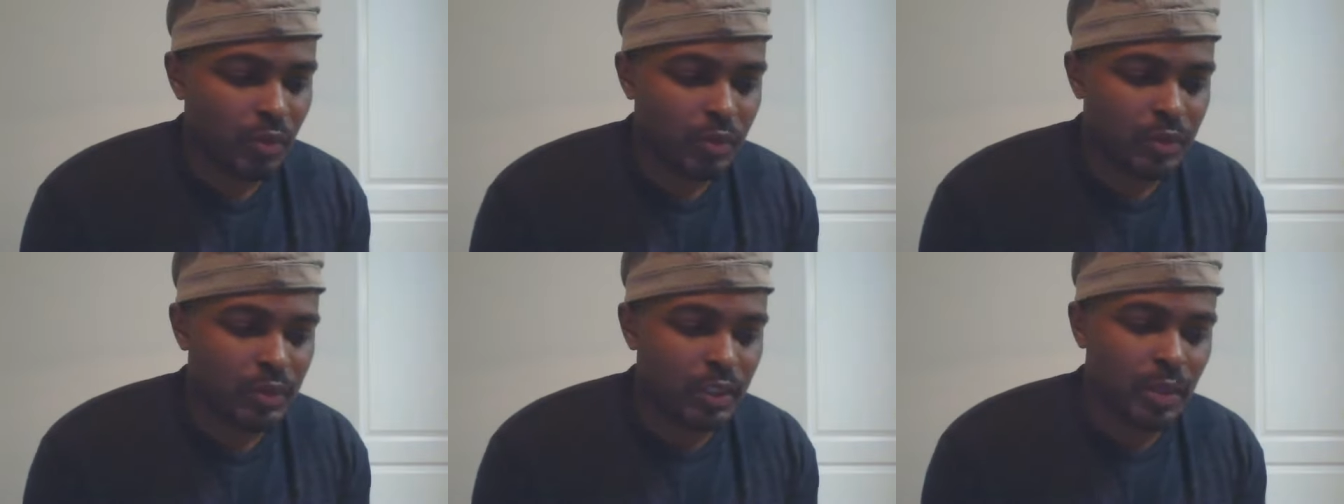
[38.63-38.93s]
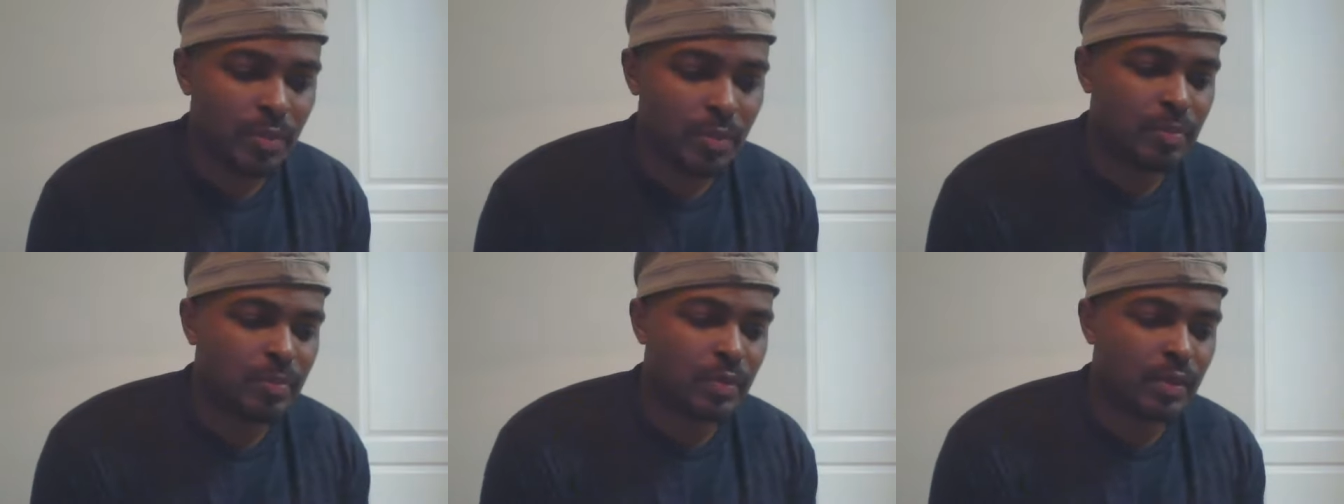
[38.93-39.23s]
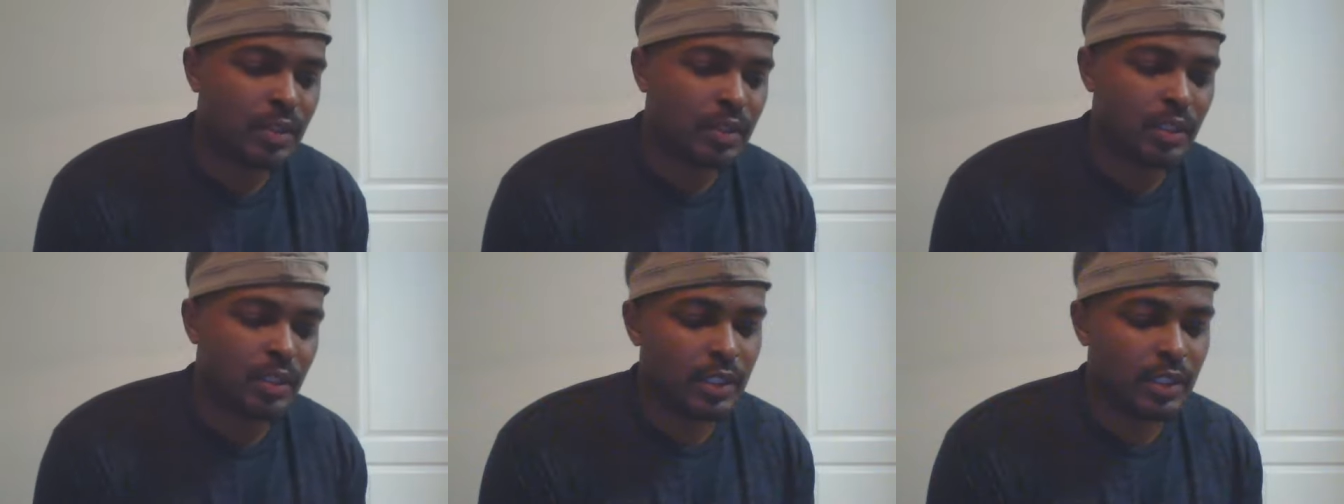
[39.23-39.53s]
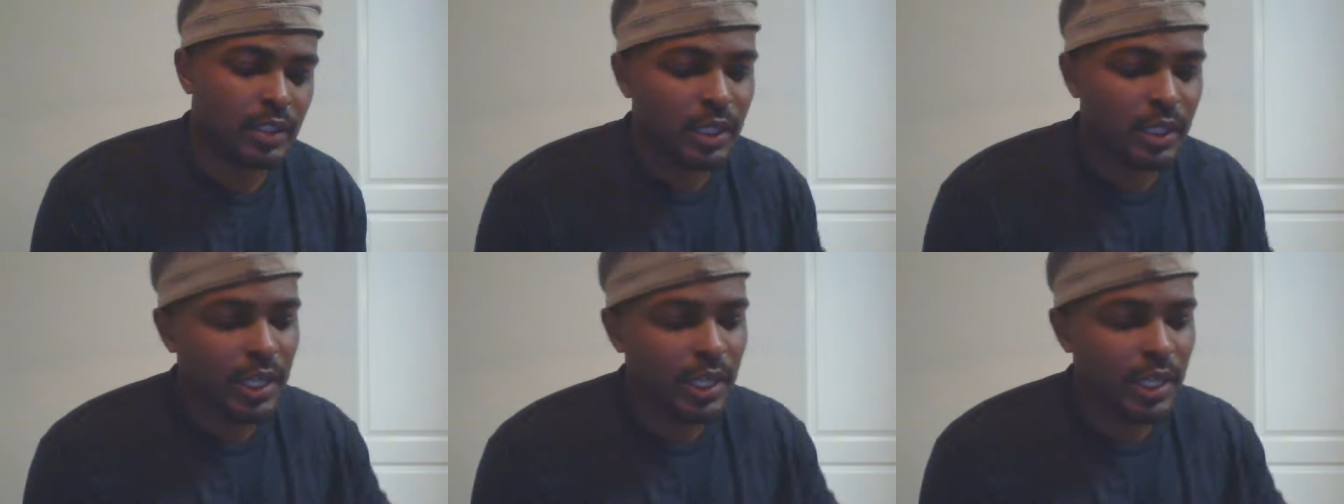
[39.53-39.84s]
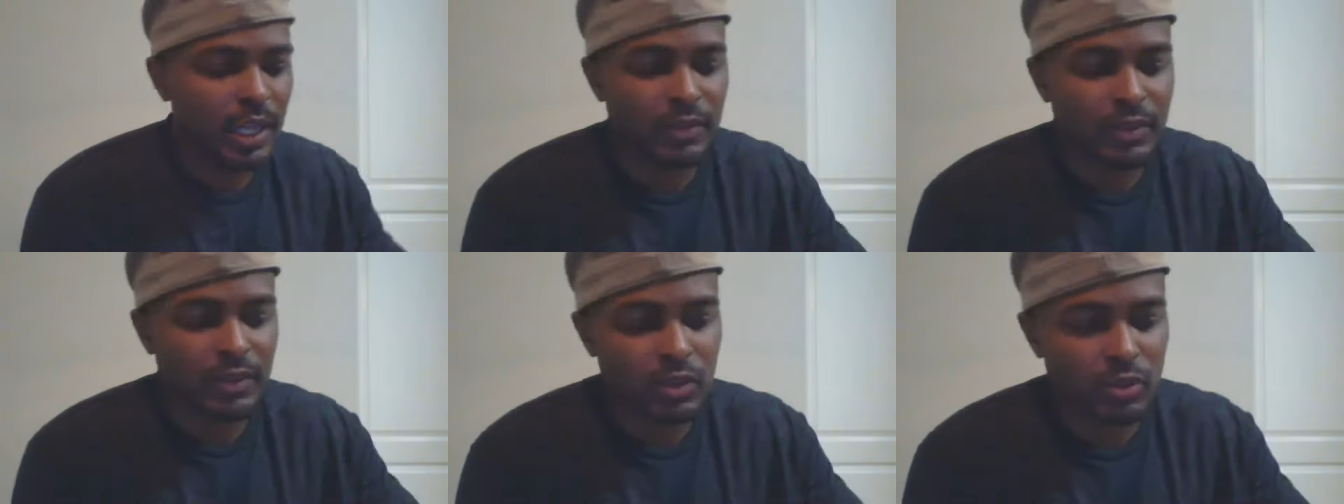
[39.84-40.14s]
There, there are a
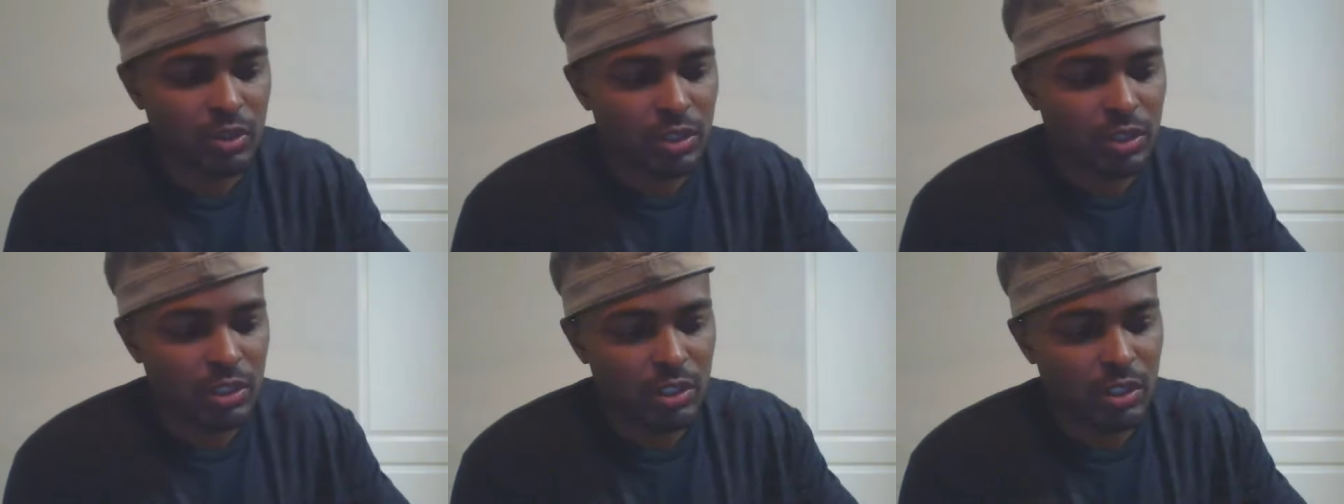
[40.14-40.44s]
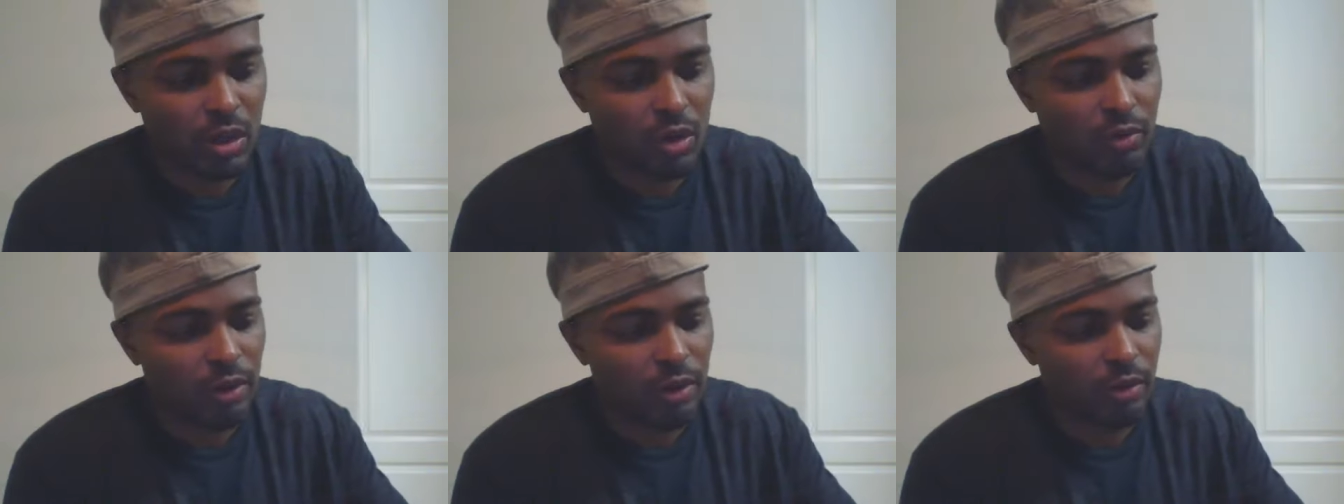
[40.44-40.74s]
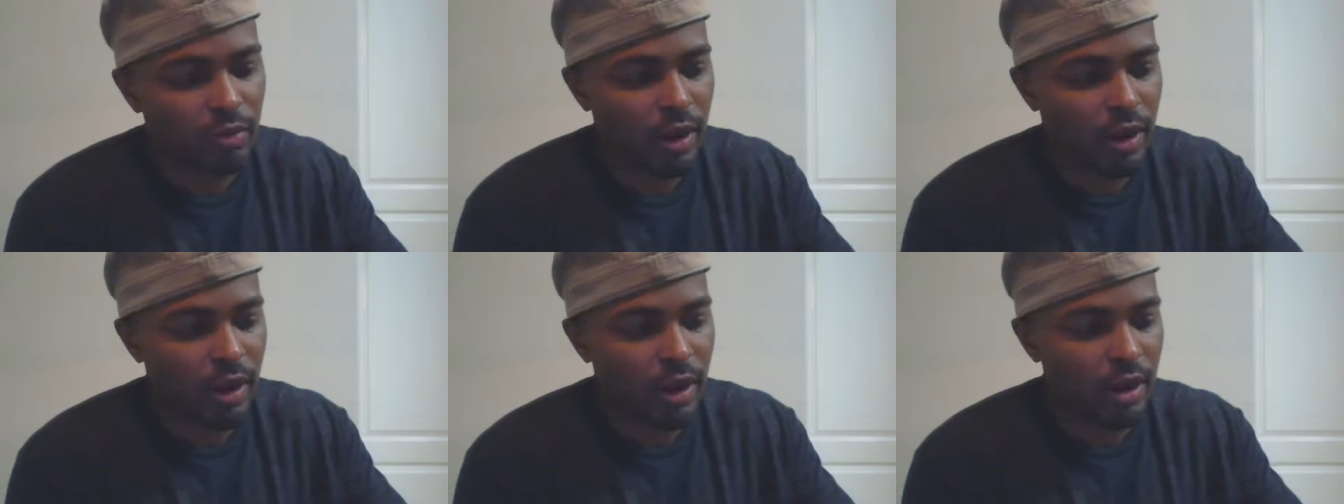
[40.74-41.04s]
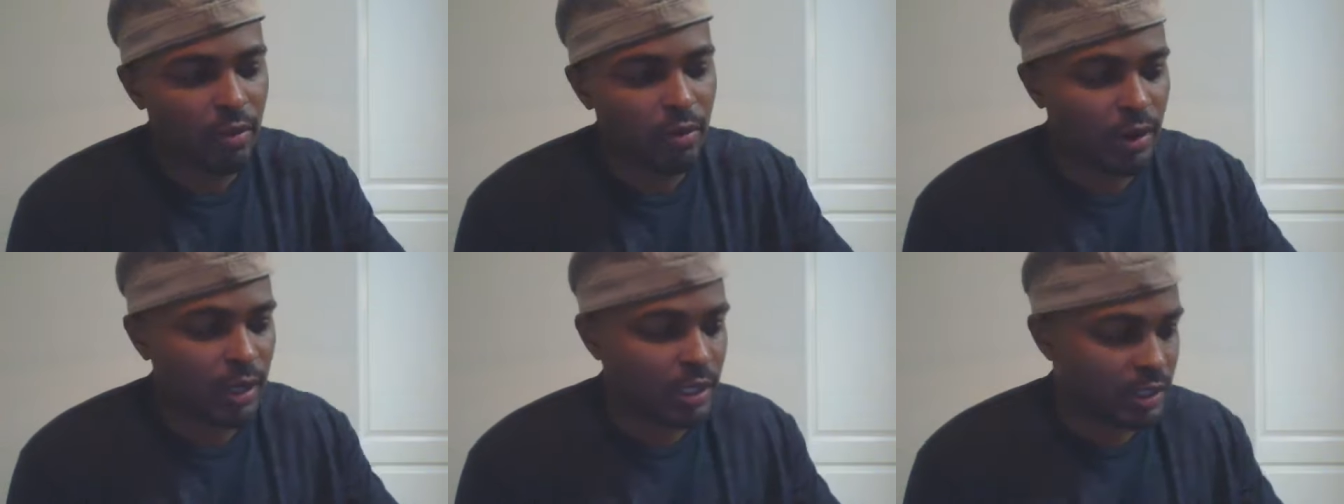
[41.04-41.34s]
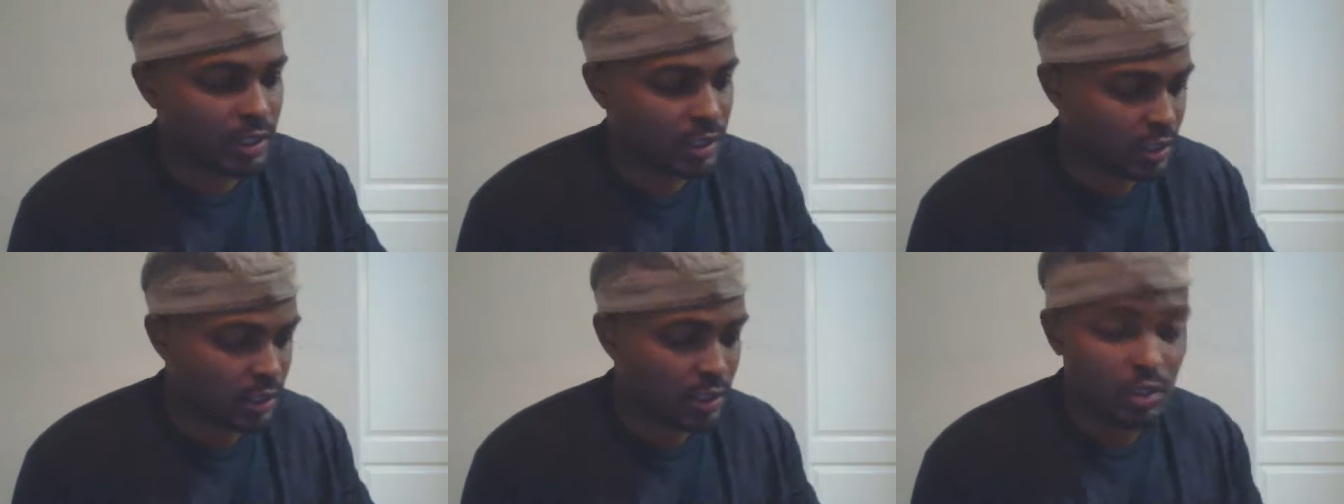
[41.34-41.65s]
lot of us who just don't run around
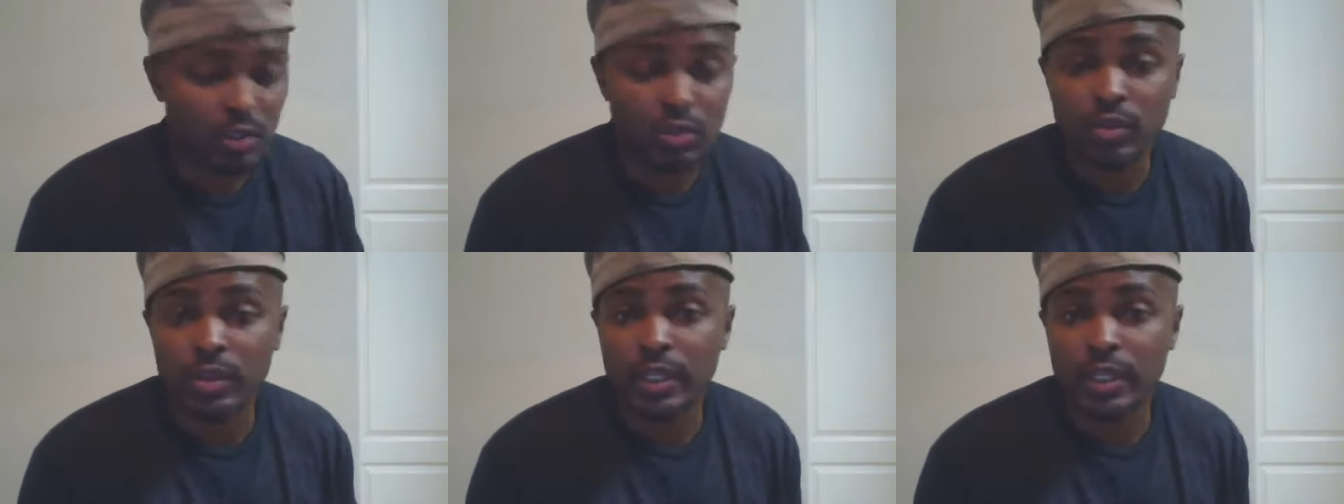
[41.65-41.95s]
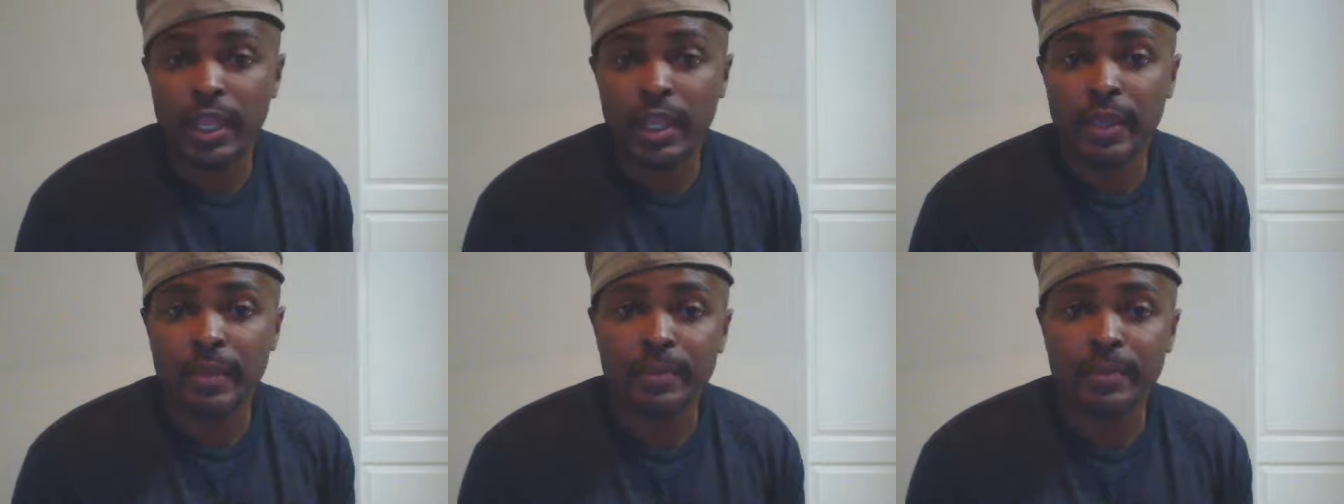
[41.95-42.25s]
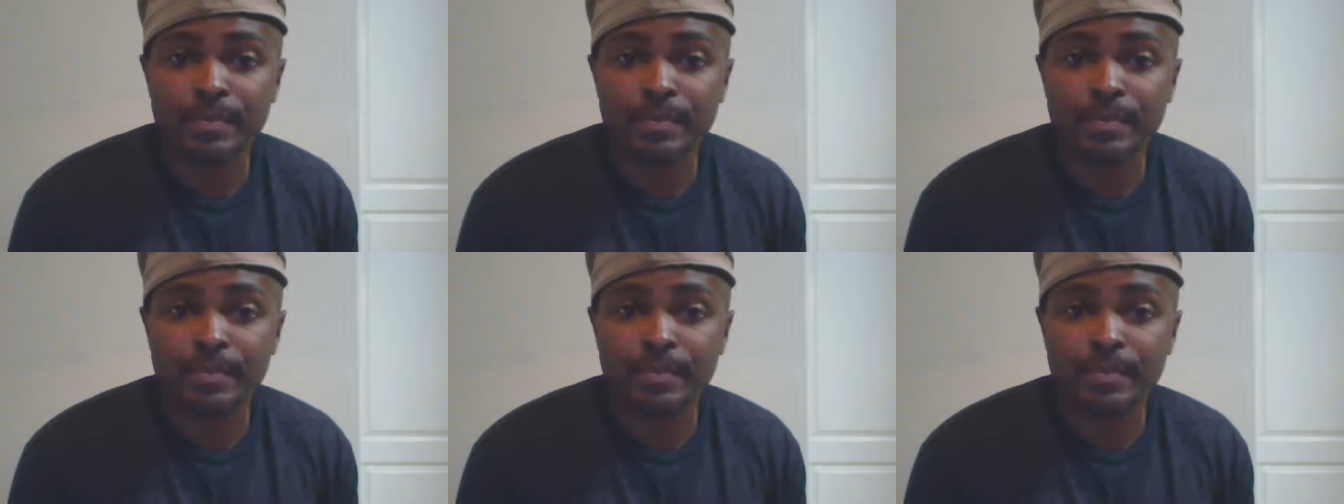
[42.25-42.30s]
recklessly doing that,